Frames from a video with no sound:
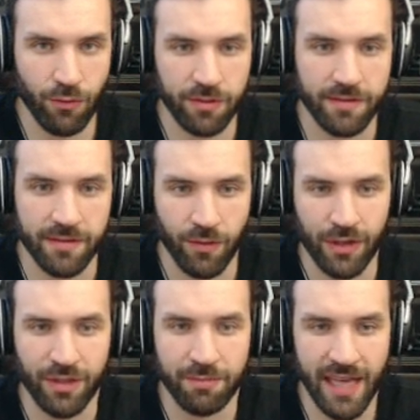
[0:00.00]
I'm not the
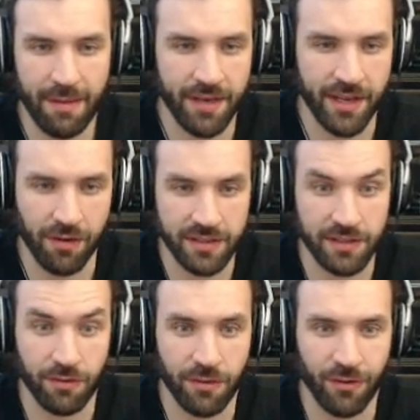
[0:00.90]
one to blame here,
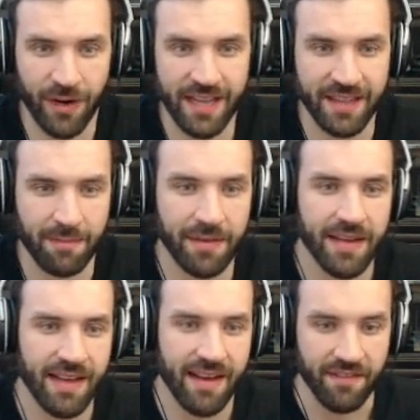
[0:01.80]
it's all random.
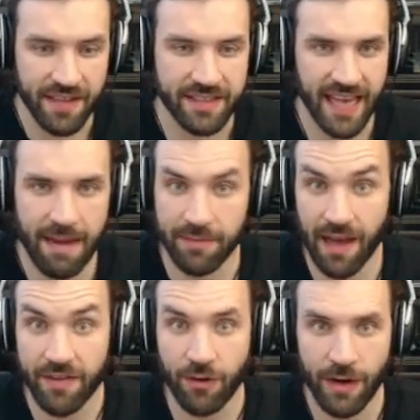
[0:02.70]
This game,
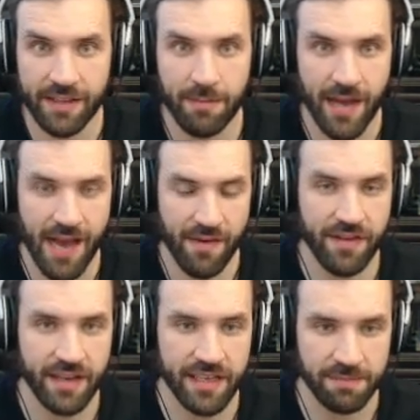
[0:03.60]
nothing random,
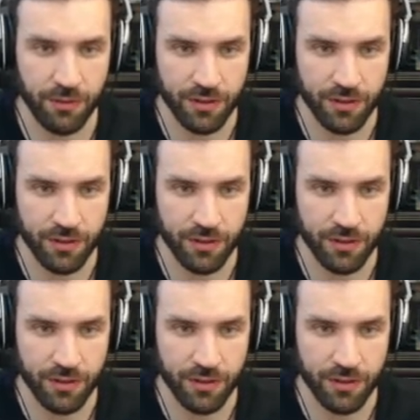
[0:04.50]
everything is